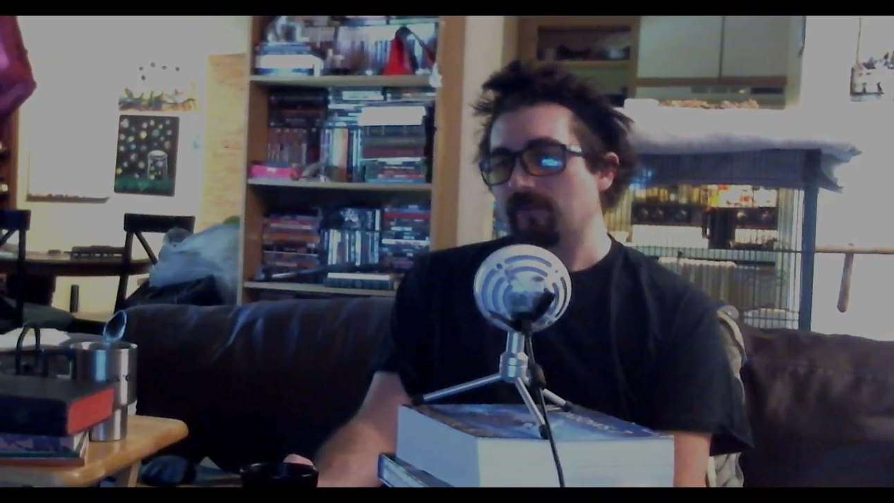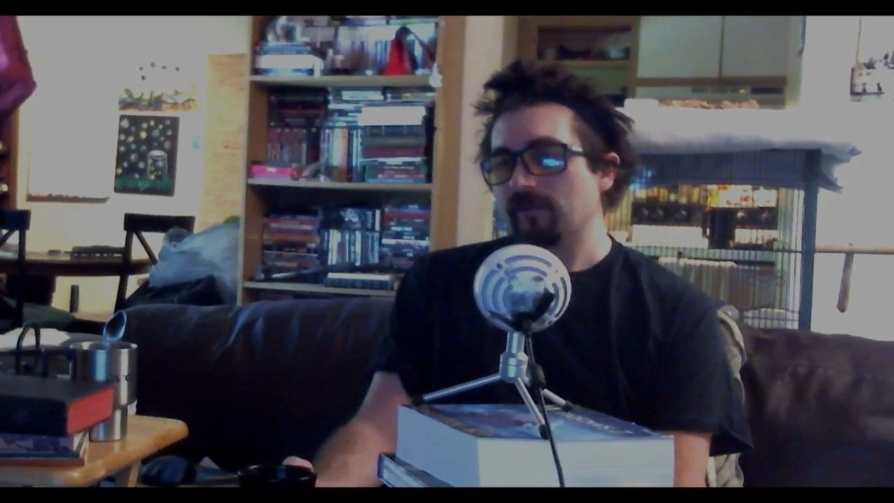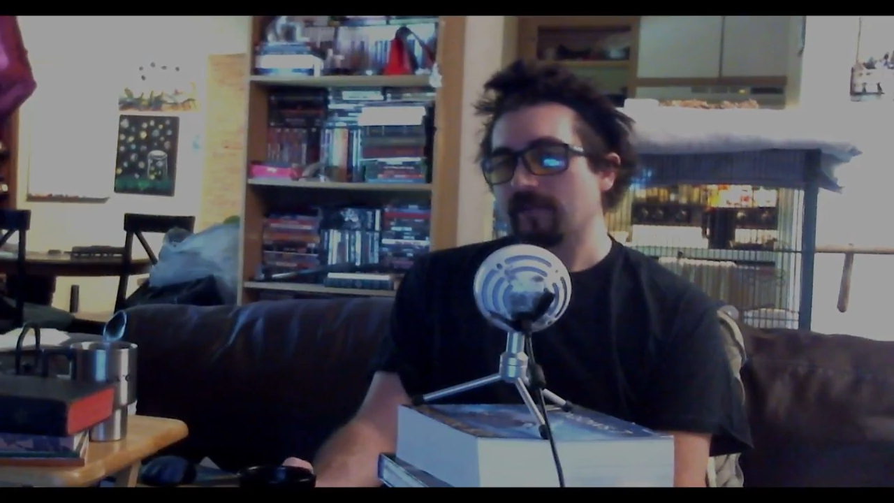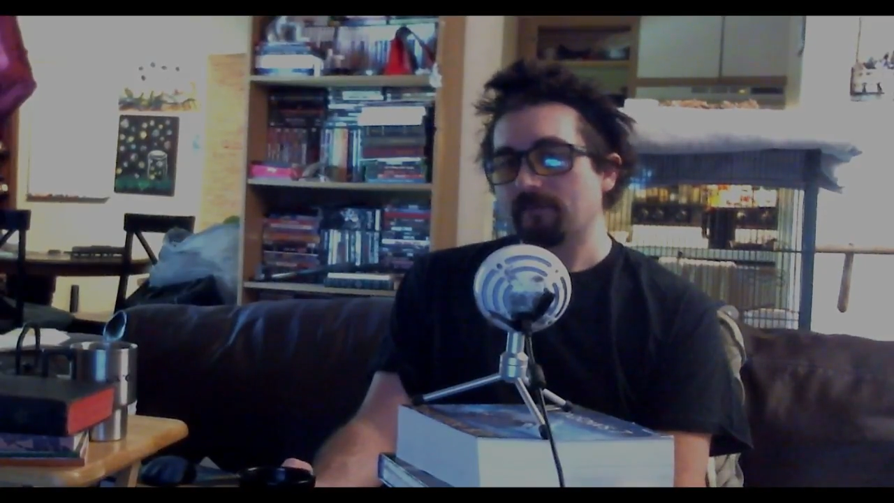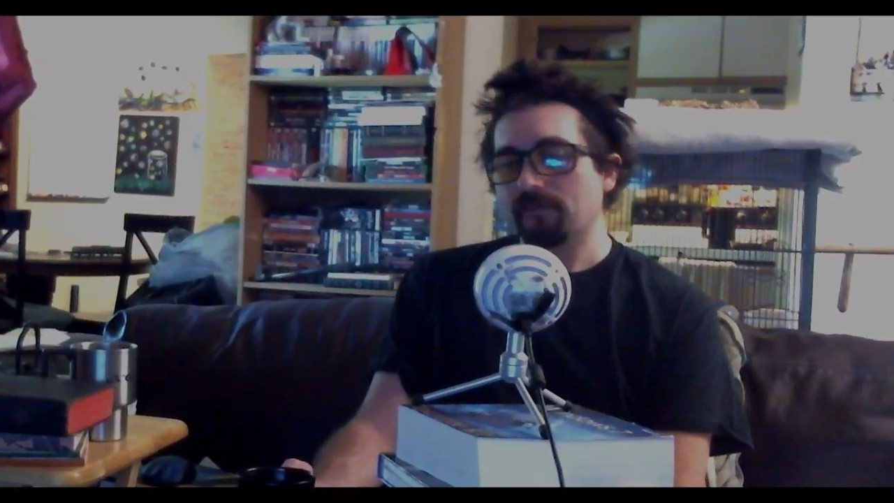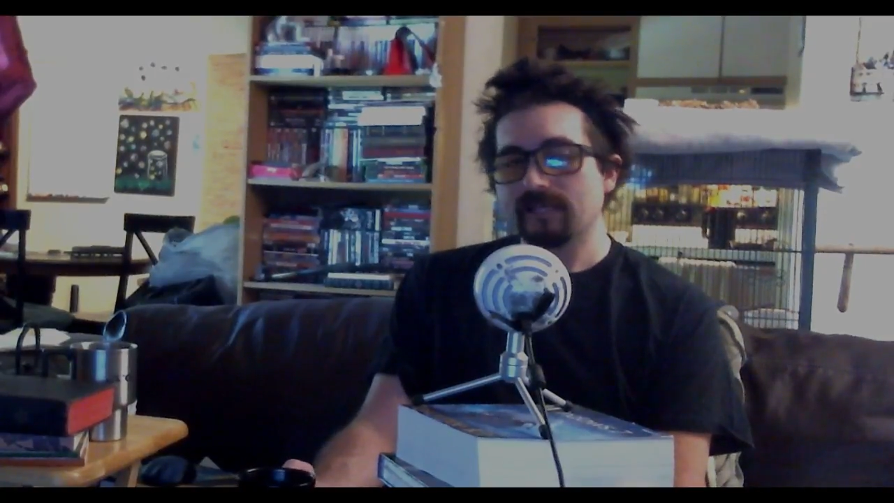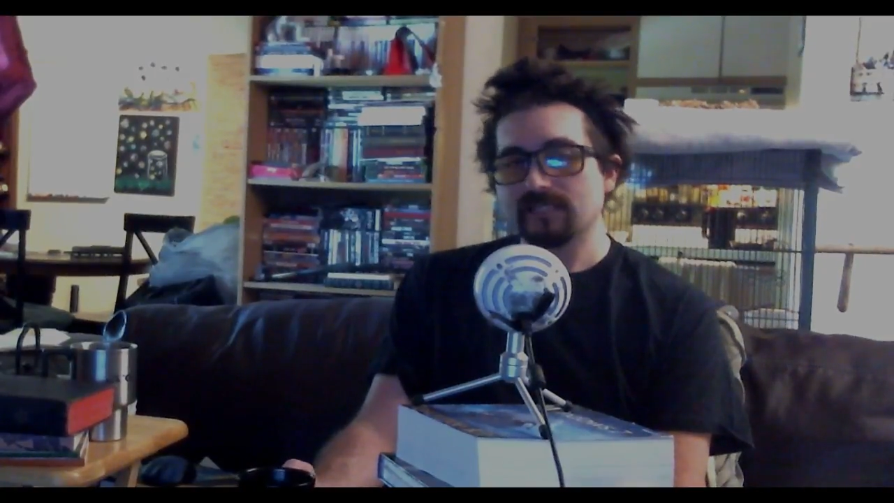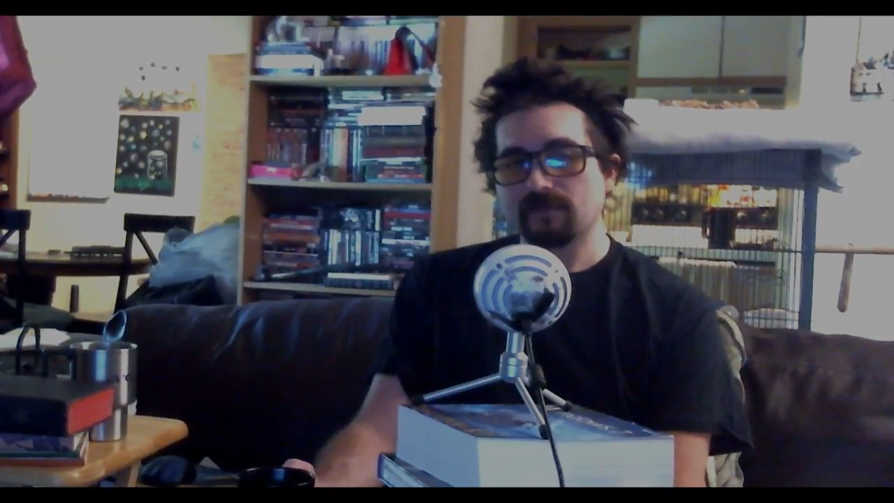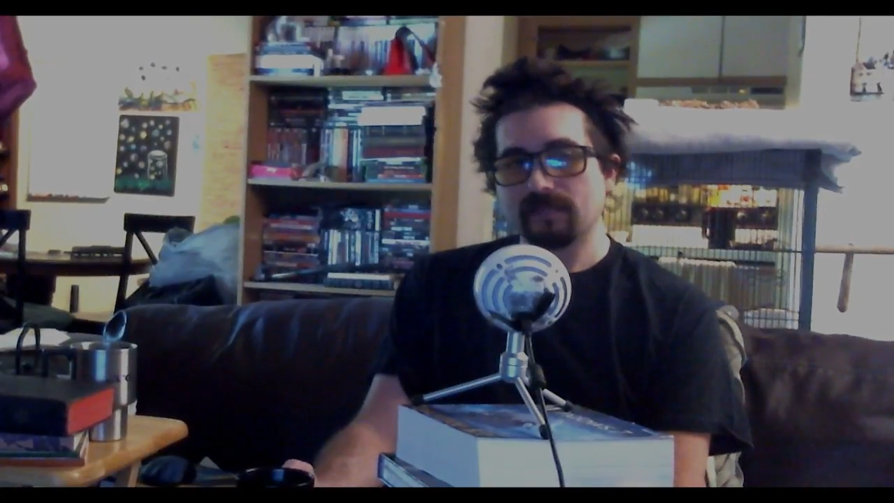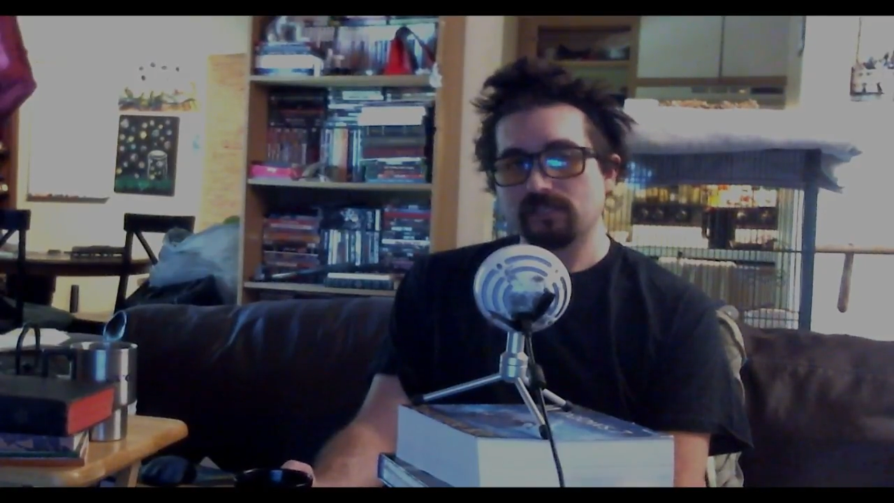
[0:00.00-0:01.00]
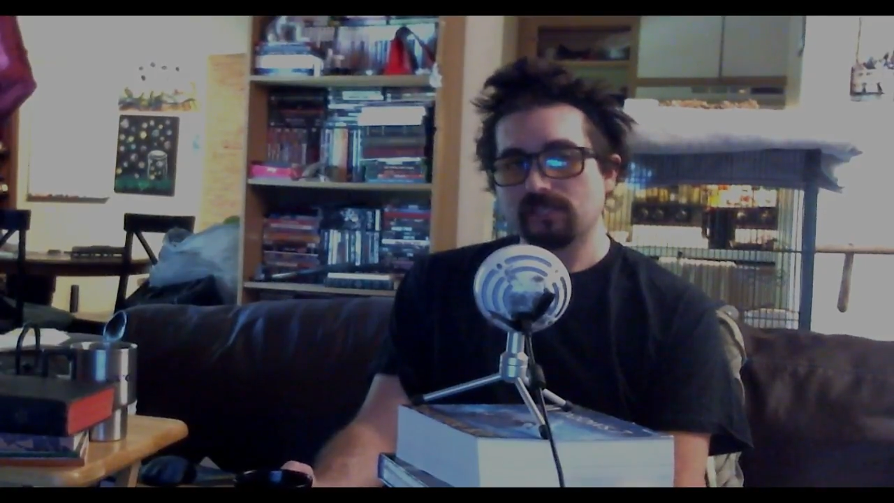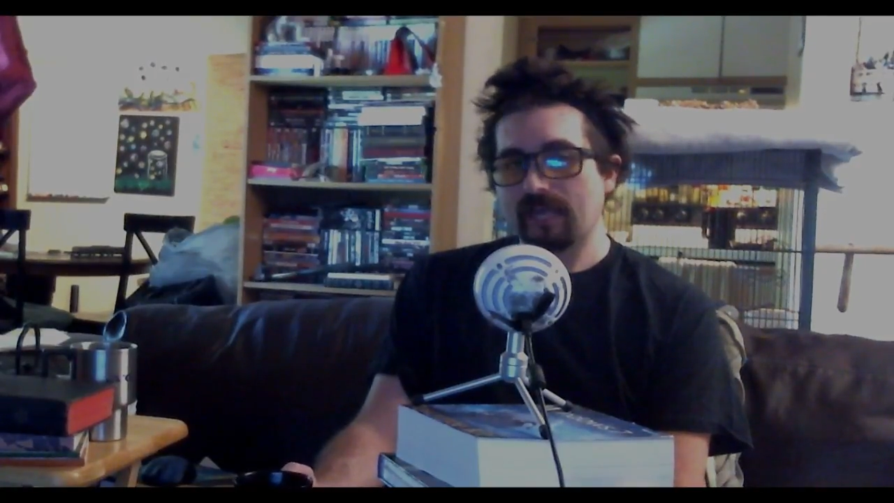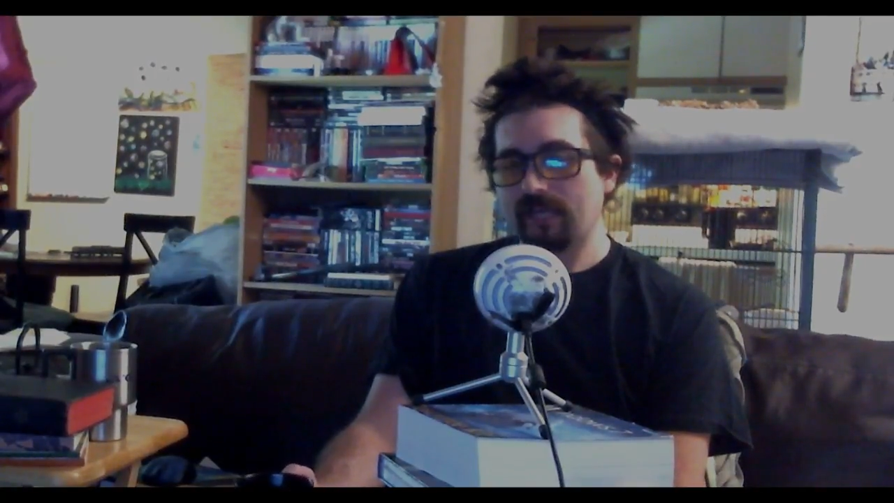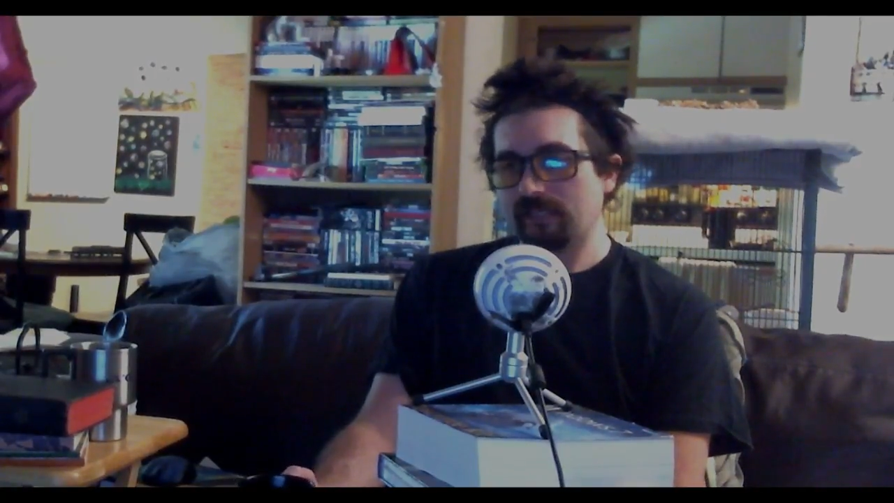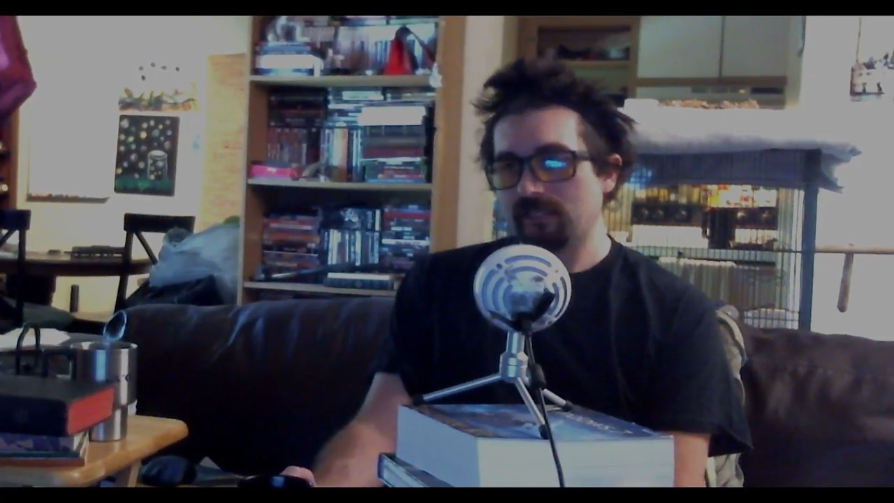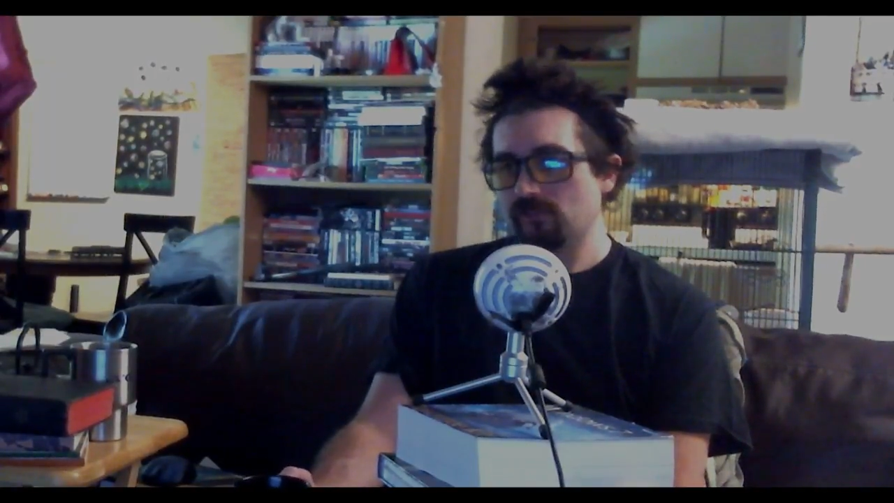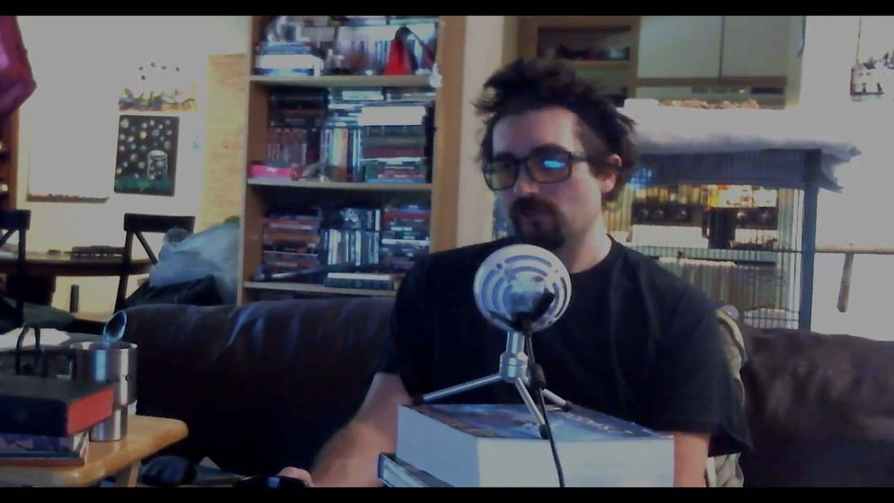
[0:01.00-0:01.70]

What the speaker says: you're not impressed by the challenge,